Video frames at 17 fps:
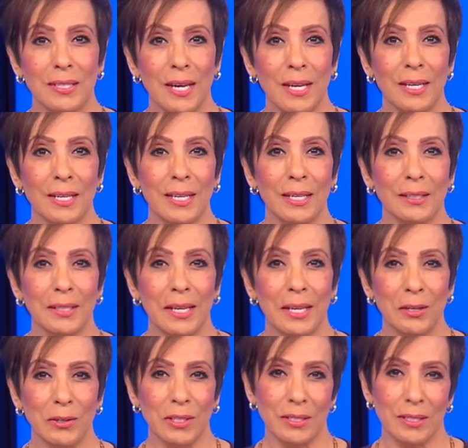Senate held a
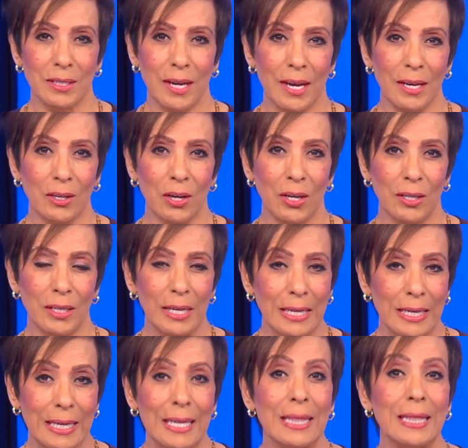hearing today on
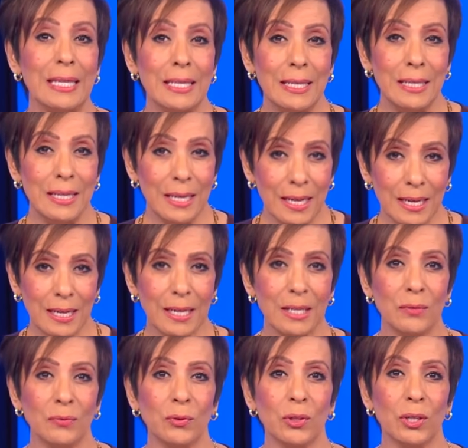the
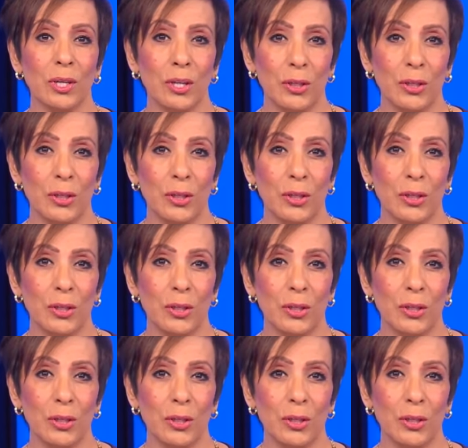need for